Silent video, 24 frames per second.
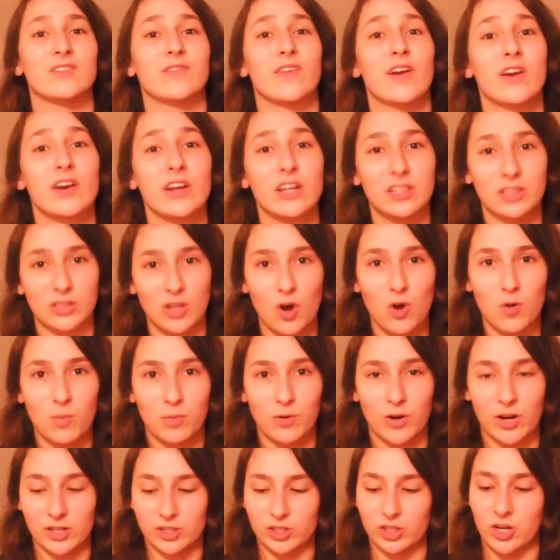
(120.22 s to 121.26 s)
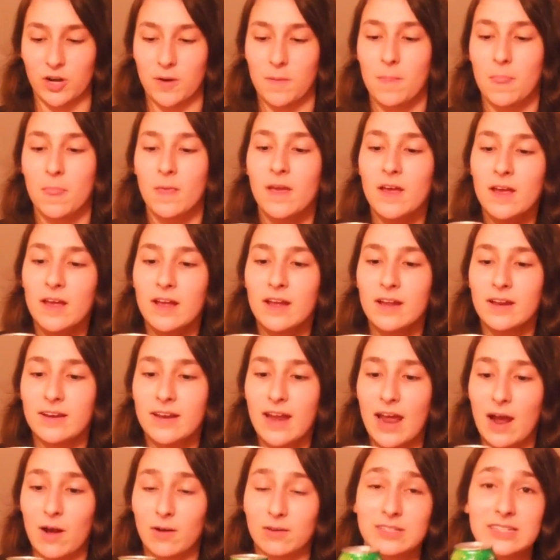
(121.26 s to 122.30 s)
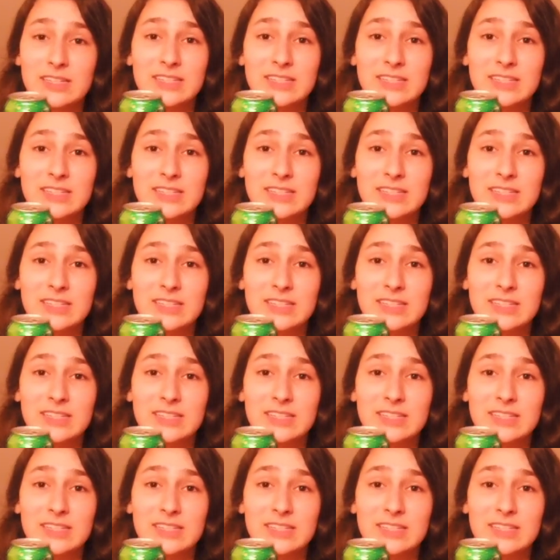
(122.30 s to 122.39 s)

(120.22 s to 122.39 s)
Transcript: is very low pressure. Now,